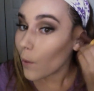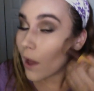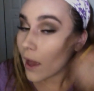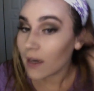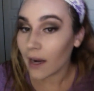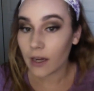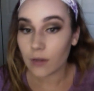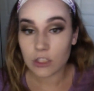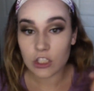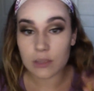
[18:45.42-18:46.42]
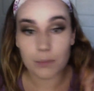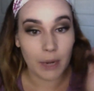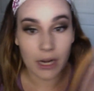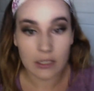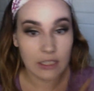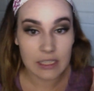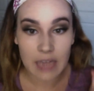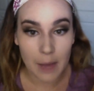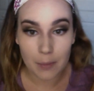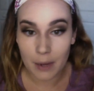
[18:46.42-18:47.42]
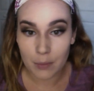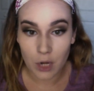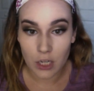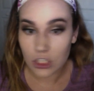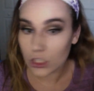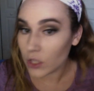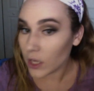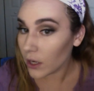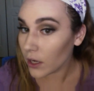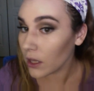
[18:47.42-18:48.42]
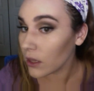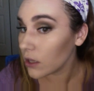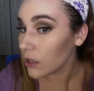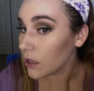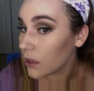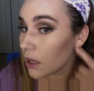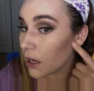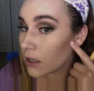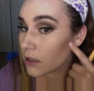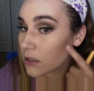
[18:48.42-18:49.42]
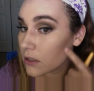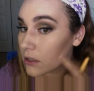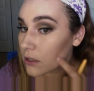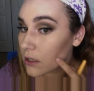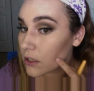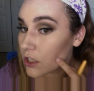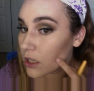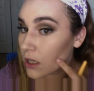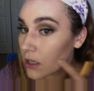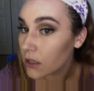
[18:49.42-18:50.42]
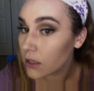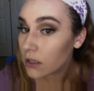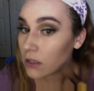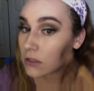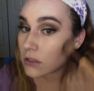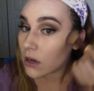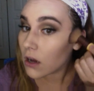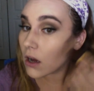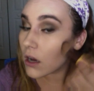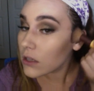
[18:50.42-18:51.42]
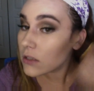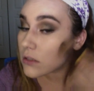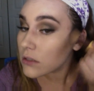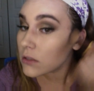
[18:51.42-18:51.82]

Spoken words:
And I just barely tapped my brush in there, and look at that. Look at that shade. That is awesome.